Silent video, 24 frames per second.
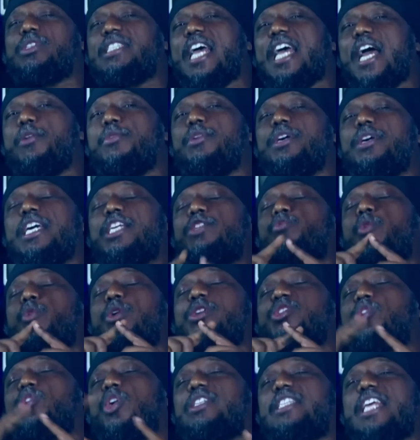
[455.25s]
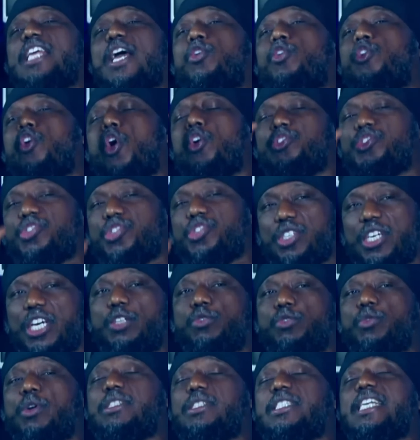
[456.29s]
will tell you it was not a cross,
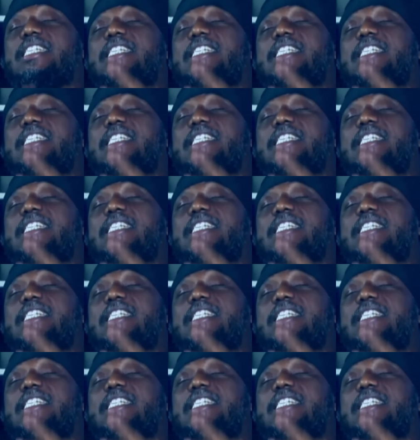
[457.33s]
it was